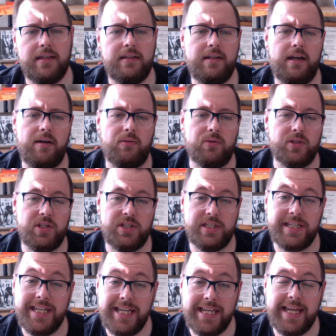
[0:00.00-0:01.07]
we'll
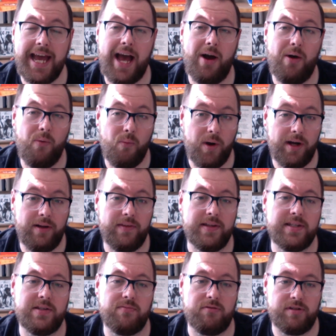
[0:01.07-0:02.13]
see how well
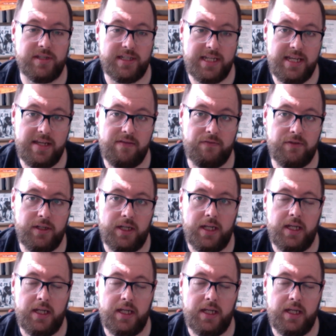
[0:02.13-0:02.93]
this is received.